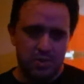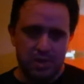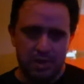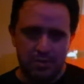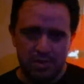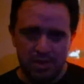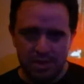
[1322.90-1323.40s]
where we
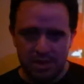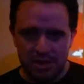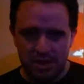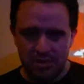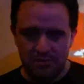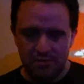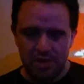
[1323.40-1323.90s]
come into
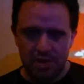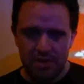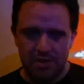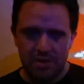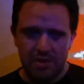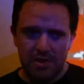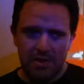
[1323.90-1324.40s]

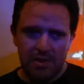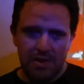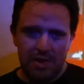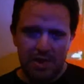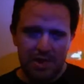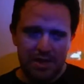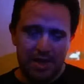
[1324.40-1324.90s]
conflict,
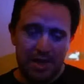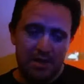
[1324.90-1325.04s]
and